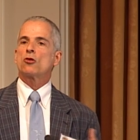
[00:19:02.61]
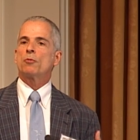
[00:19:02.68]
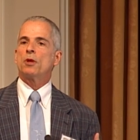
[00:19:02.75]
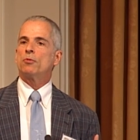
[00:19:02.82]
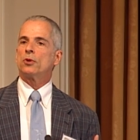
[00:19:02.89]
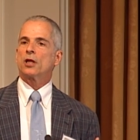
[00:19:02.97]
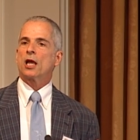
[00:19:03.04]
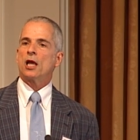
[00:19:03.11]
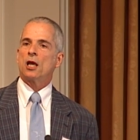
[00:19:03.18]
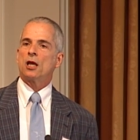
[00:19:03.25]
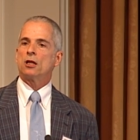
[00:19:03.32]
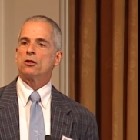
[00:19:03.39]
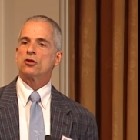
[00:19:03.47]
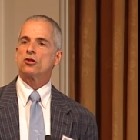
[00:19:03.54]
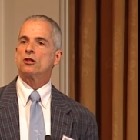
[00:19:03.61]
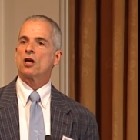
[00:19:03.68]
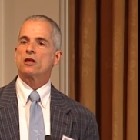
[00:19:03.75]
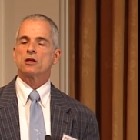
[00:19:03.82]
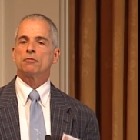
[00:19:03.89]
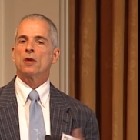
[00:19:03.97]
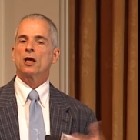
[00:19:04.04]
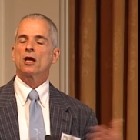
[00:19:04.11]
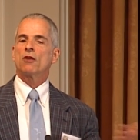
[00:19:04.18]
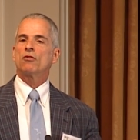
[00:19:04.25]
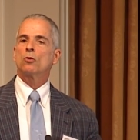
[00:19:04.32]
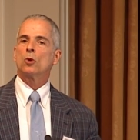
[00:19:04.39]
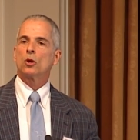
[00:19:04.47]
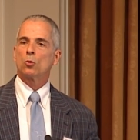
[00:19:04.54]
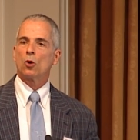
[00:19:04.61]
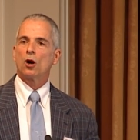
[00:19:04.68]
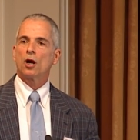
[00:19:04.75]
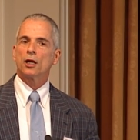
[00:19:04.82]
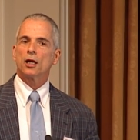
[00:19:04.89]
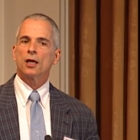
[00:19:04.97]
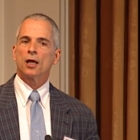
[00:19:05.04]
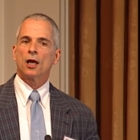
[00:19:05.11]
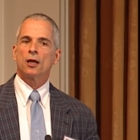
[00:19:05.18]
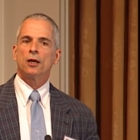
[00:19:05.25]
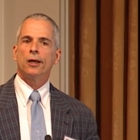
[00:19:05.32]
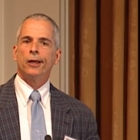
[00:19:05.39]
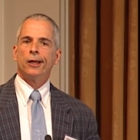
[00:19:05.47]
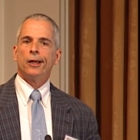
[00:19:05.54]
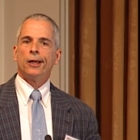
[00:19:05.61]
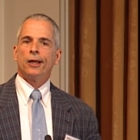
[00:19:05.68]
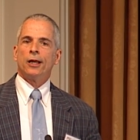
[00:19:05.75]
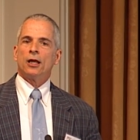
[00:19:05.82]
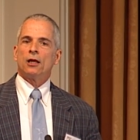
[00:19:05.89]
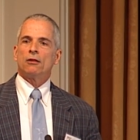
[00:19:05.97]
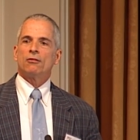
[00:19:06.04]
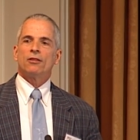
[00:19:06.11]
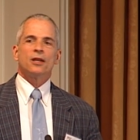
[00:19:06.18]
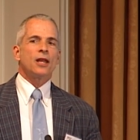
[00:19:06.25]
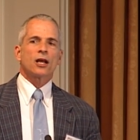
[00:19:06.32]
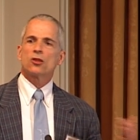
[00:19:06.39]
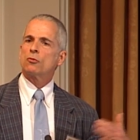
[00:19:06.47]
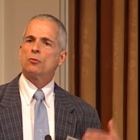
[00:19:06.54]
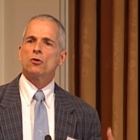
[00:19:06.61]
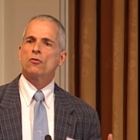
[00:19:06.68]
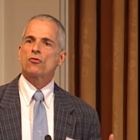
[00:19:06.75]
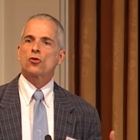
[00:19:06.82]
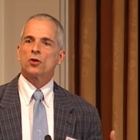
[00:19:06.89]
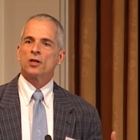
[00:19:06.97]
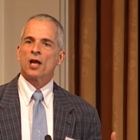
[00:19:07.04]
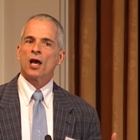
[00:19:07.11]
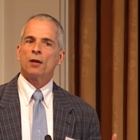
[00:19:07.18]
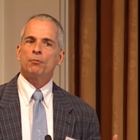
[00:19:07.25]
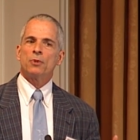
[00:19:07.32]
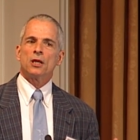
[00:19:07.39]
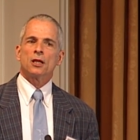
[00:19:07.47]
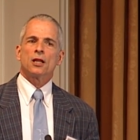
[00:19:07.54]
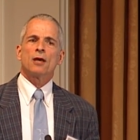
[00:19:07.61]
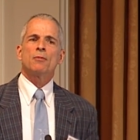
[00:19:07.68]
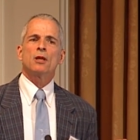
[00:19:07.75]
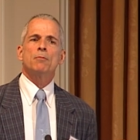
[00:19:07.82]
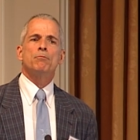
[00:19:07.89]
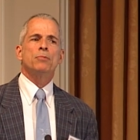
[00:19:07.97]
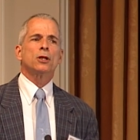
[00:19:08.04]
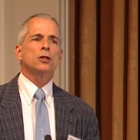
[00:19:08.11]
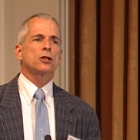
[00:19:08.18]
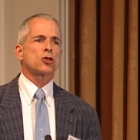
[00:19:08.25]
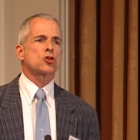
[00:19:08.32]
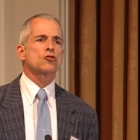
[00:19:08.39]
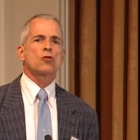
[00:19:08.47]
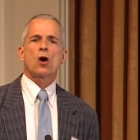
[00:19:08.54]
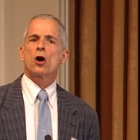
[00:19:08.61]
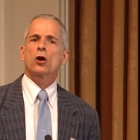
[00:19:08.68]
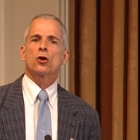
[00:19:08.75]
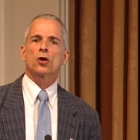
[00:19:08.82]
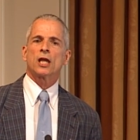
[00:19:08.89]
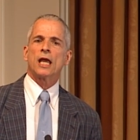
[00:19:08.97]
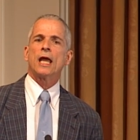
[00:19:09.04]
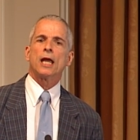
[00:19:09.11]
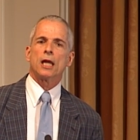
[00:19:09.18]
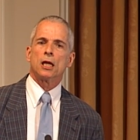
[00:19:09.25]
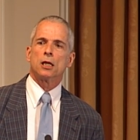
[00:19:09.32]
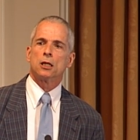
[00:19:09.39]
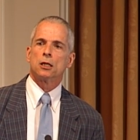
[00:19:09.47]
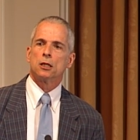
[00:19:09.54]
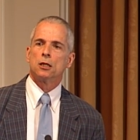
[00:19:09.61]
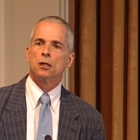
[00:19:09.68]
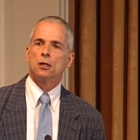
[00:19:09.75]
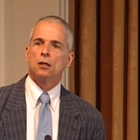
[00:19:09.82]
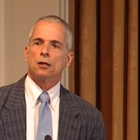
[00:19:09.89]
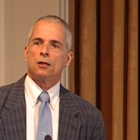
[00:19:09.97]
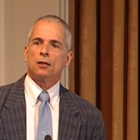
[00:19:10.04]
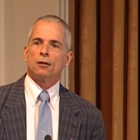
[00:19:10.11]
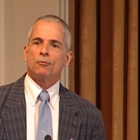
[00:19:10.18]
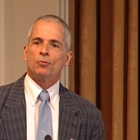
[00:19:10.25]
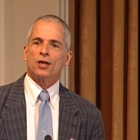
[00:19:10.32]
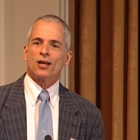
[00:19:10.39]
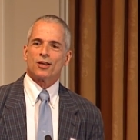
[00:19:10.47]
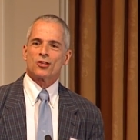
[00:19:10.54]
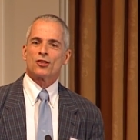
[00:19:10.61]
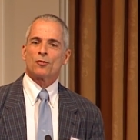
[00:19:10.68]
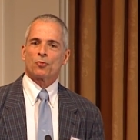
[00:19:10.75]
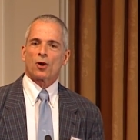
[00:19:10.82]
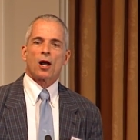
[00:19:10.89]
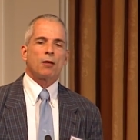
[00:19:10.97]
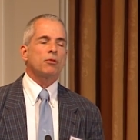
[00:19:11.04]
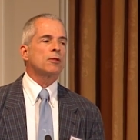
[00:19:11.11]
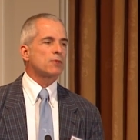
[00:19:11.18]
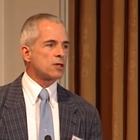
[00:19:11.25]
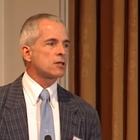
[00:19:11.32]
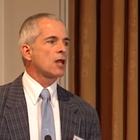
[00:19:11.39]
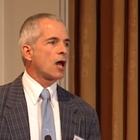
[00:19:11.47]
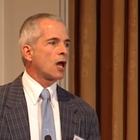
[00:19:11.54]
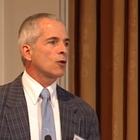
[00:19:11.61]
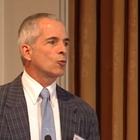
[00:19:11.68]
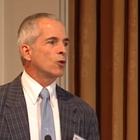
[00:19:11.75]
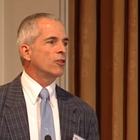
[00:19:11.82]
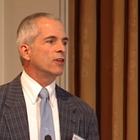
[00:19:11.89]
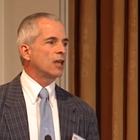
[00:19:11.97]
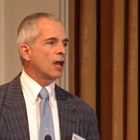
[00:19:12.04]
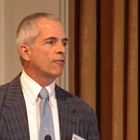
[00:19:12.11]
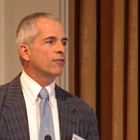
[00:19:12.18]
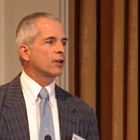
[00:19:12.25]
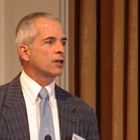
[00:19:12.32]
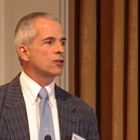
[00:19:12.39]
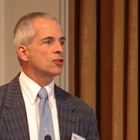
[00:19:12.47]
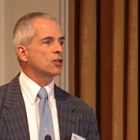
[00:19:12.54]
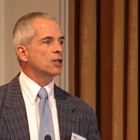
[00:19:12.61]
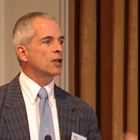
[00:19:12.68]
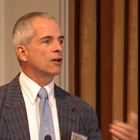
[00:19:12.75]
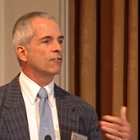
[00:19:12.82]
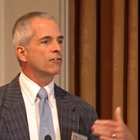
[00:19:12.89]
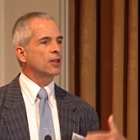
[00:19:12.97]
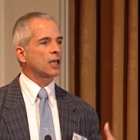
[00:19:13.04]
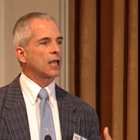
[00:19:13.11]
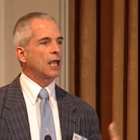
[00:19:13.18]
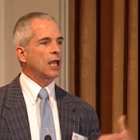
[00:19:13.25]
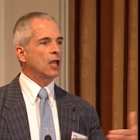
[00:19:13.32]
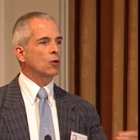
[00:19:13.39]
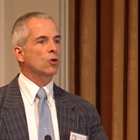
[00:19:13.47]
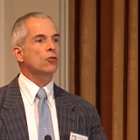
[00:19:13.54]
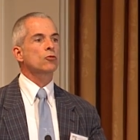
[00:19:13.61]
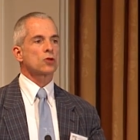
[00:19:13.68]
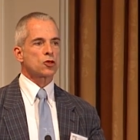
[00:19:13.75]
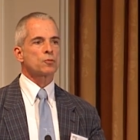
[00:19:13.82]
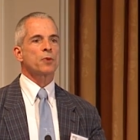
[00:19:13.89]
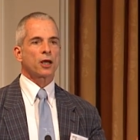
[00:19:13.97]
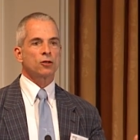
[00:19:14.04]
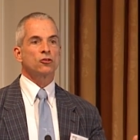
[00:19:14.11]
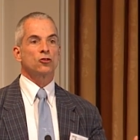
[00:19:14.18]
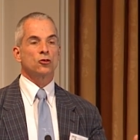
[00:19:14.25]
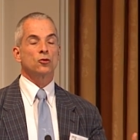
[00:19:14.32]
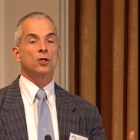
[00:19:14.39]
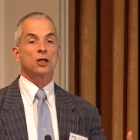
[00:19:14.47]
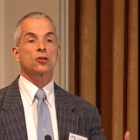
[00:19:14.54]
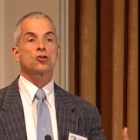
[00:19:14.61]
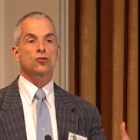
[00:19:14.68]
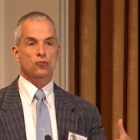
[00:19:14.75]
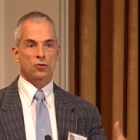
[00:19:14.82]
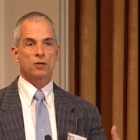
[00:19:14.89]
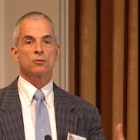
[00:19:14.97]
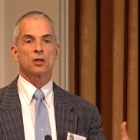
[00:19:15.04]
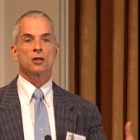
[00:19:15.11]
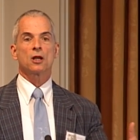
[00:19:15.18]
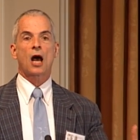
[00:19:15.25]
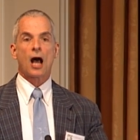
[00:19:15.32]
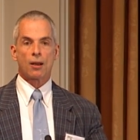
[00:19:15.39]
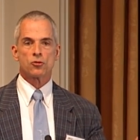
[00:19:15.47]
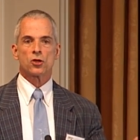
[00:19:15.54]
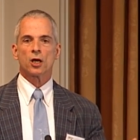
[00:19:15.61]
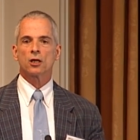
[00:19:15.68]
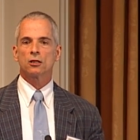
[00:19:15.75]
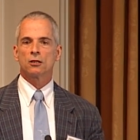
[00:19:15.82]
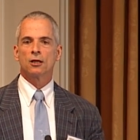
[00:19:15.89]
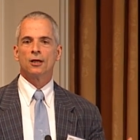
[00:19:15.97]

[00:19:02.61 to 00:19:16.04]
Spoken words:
of people canes doesn't make everyone walk again, the next move should not be, let me build a stronger cane. Because the problem is not with the efficacy of the cane with respect to its treatment object.